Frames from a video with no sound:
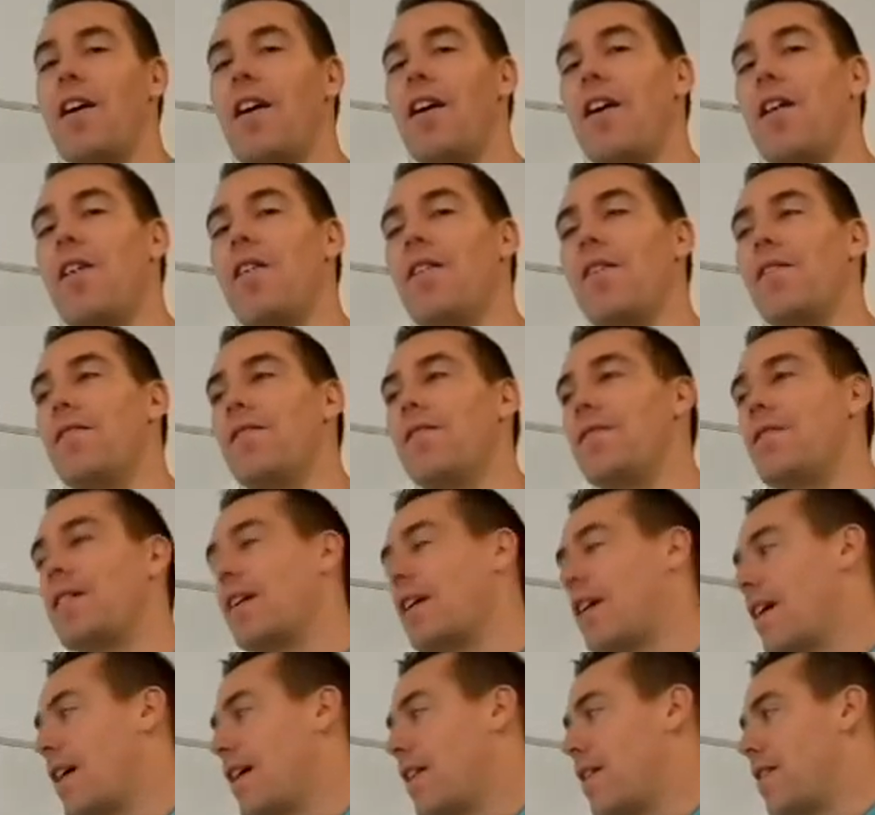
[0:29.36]
of
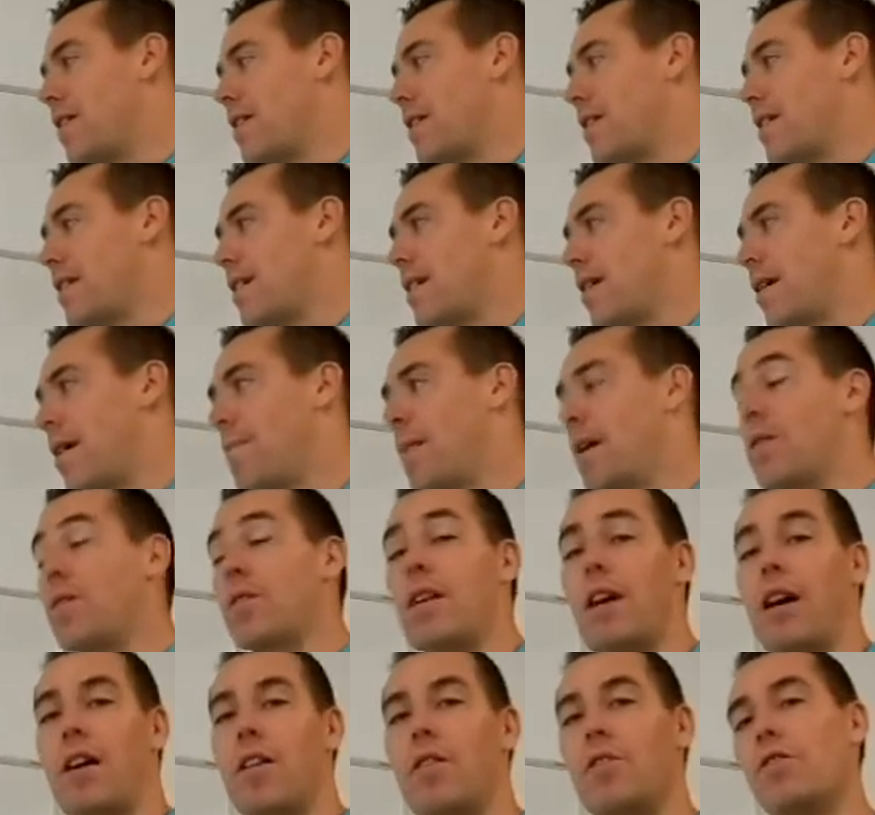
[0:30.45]
the
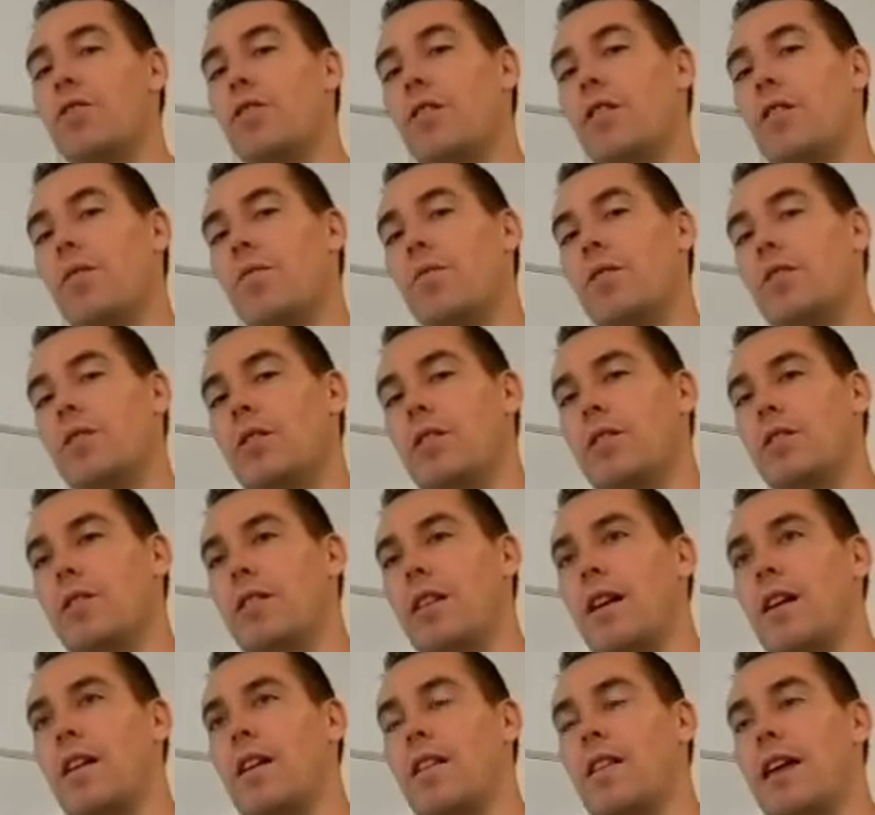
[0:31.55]
mitochondria, which is
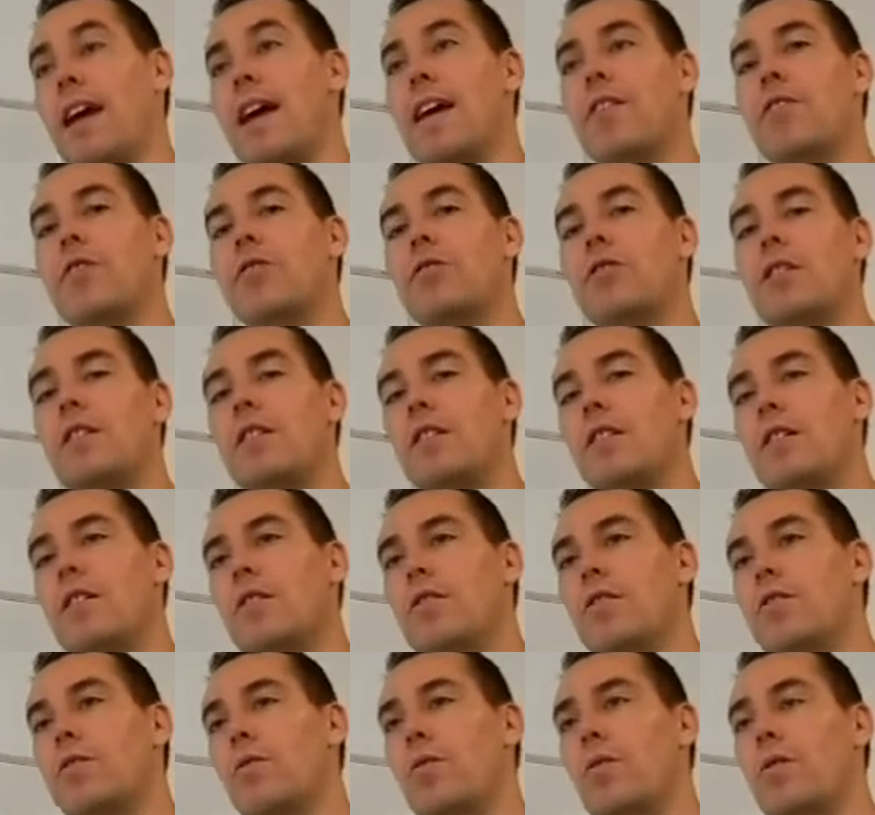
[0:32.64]
kind of the energy
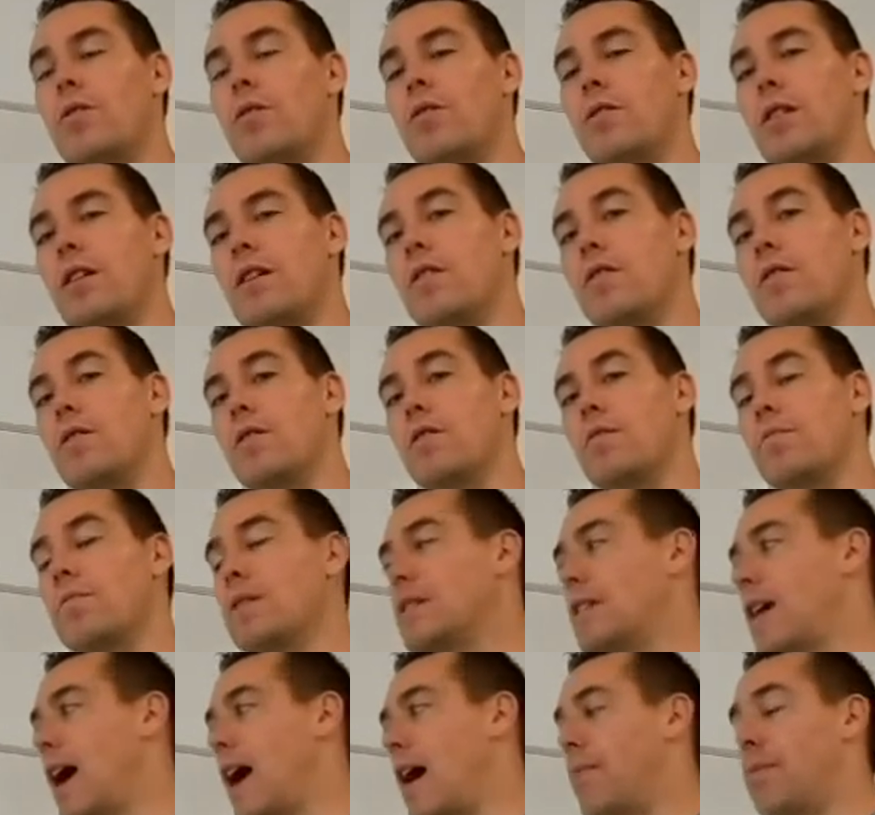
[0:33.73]
source that uses
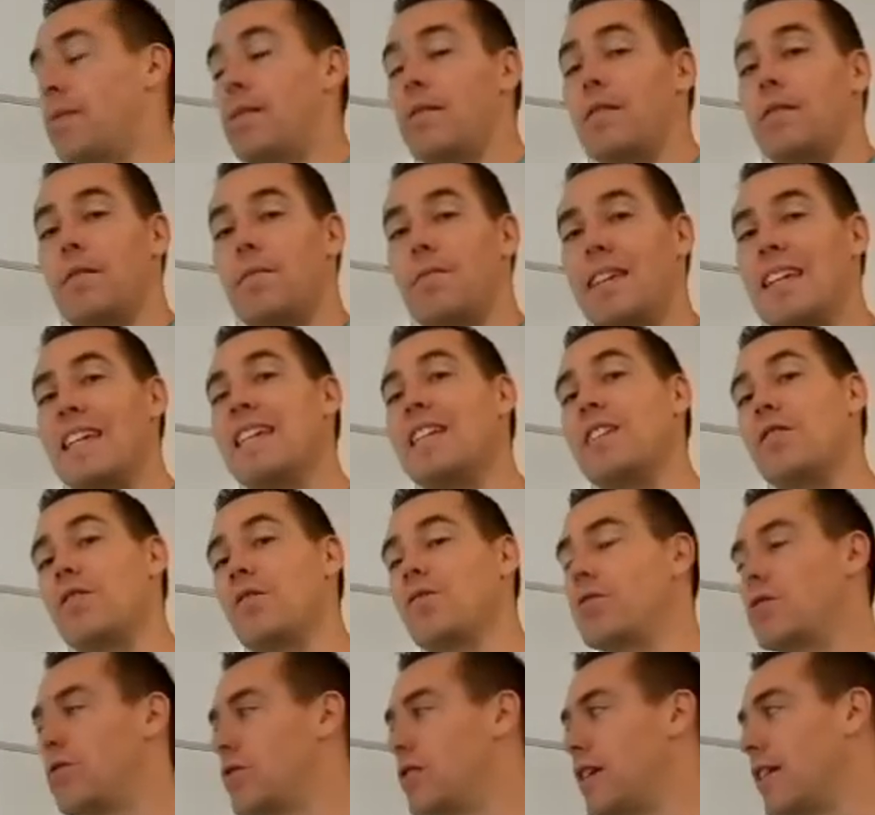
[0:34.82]
metabolism in
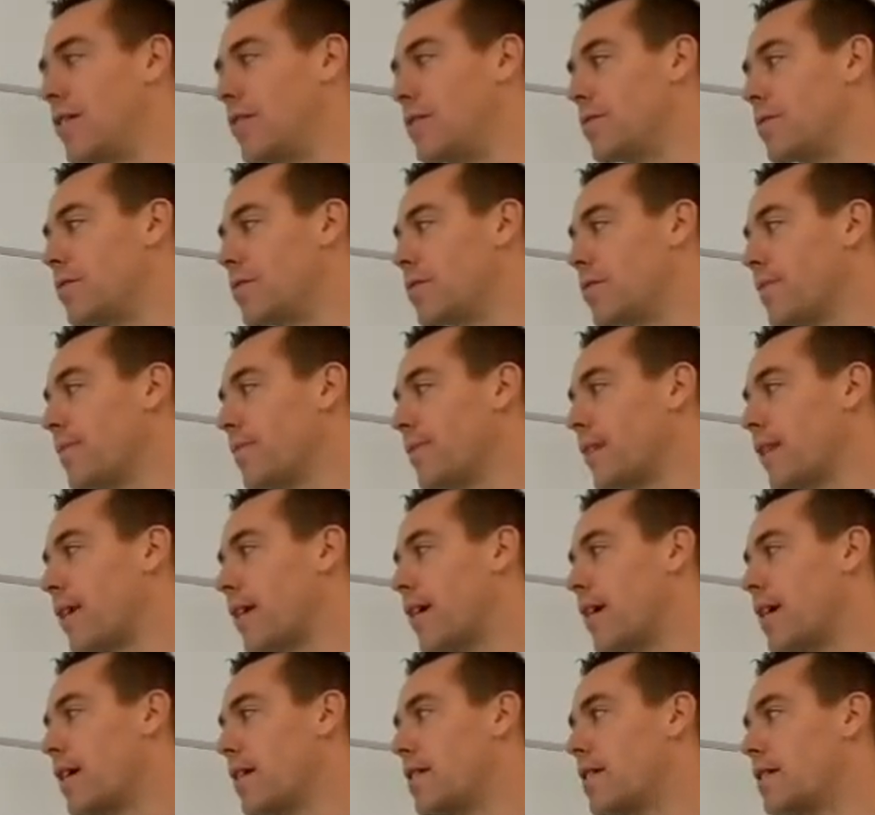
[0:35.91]
your cells.
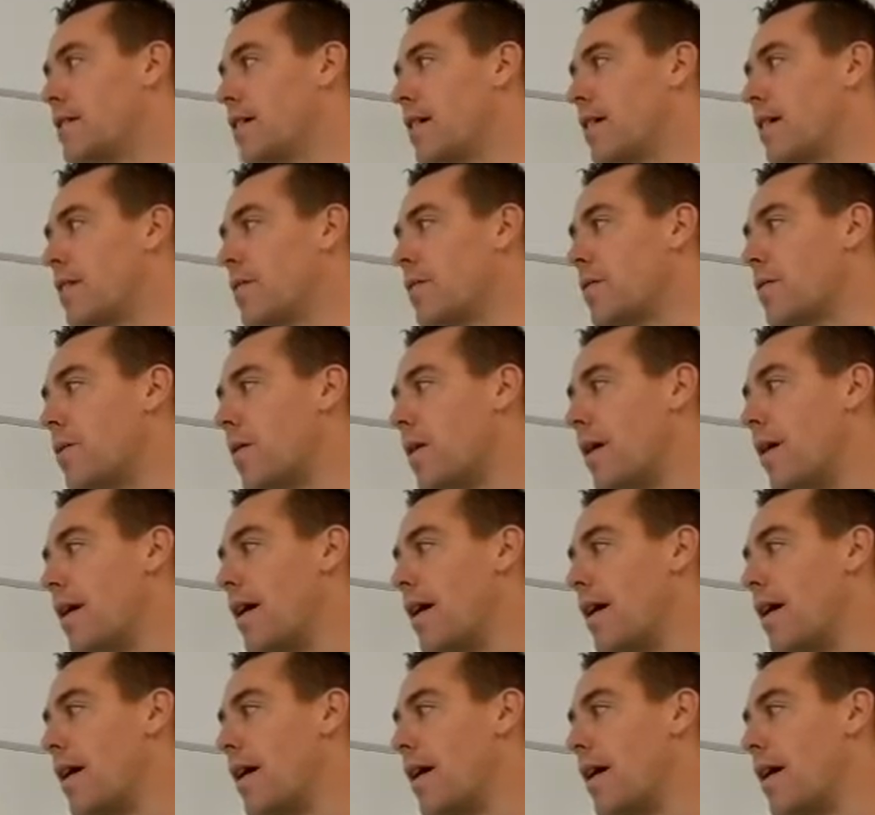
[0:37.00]
So